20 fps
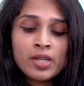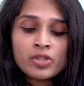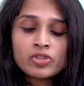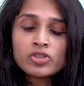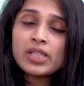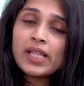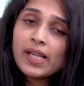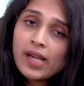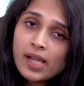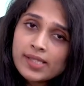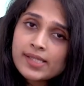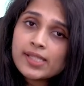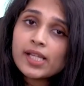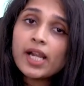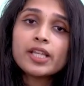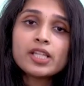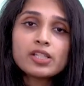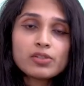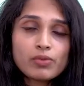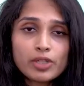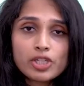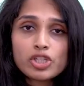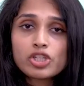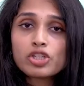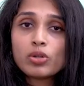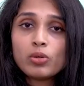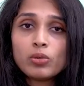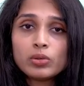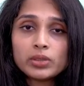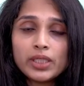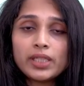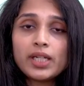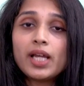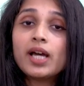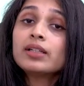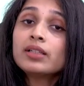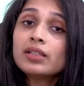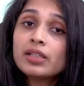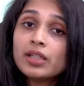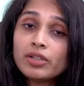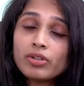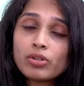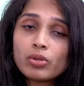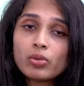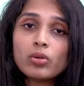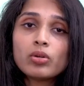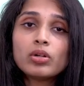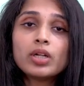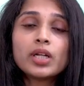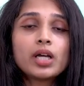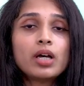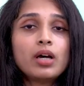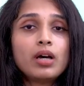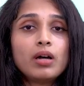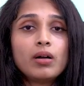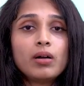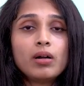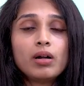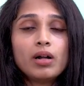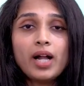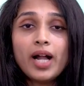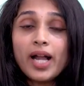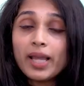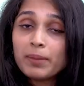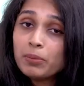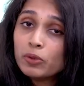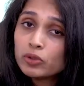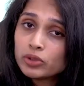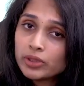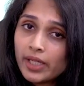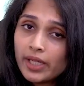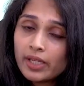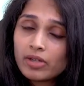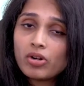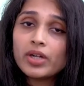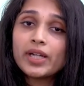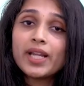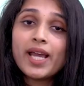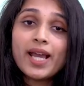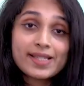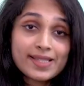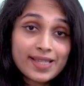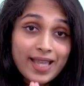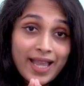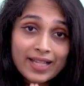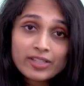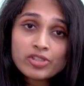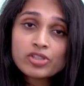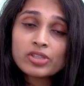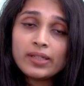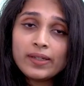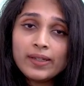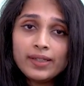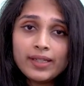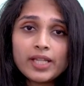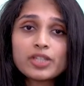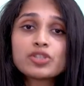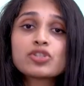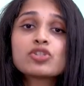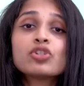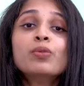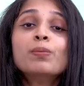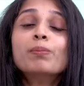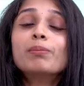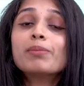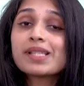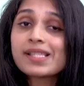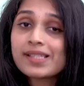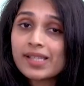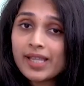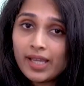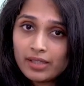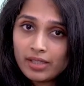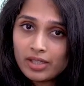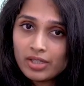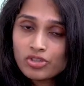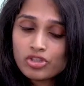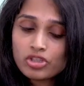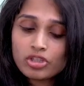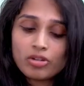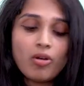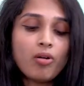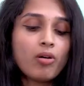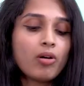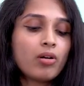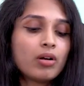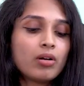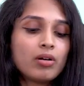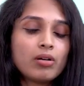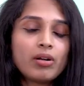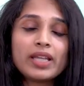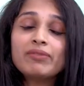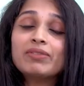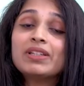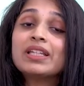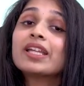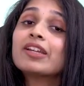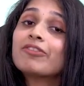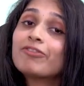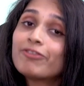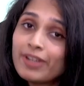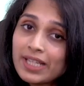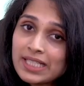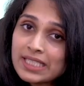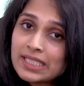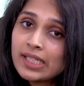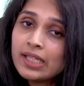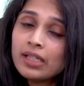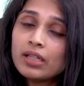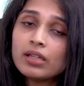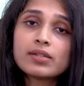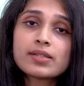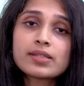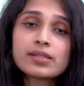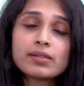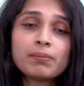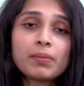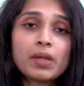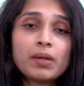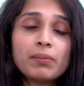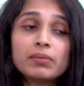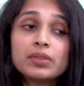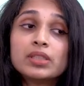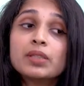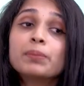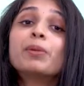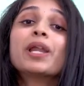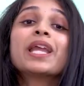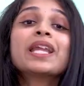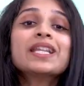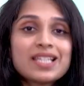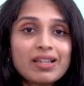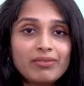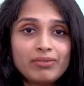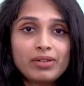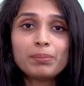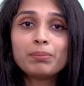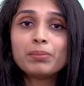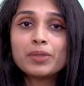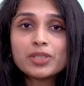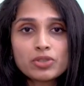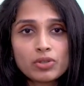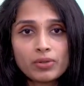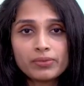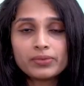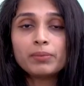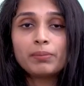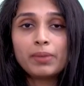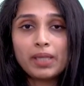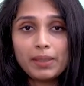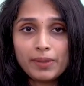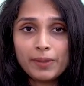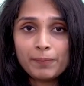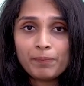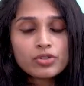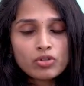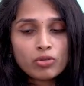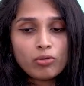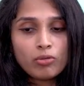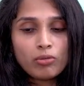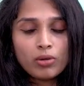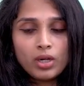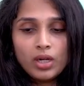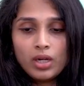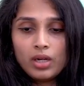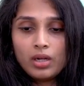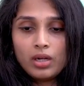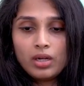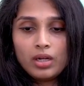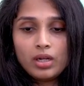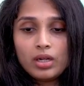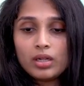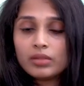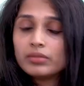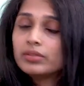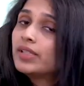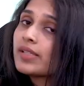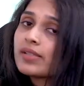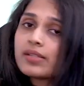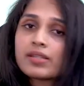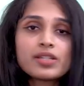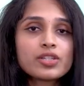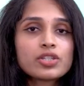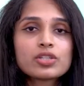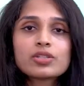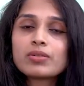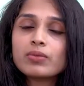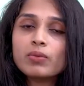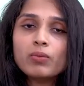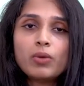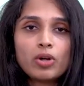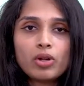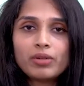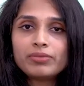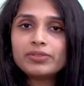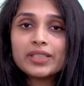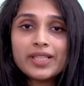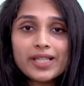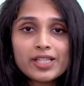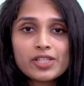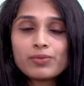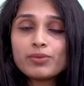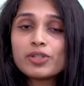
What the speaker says: So there are studies which show that uncontrolled hypothyroid has actually led to miscarriage or even affected the brain development of the baby. So this is one of the tests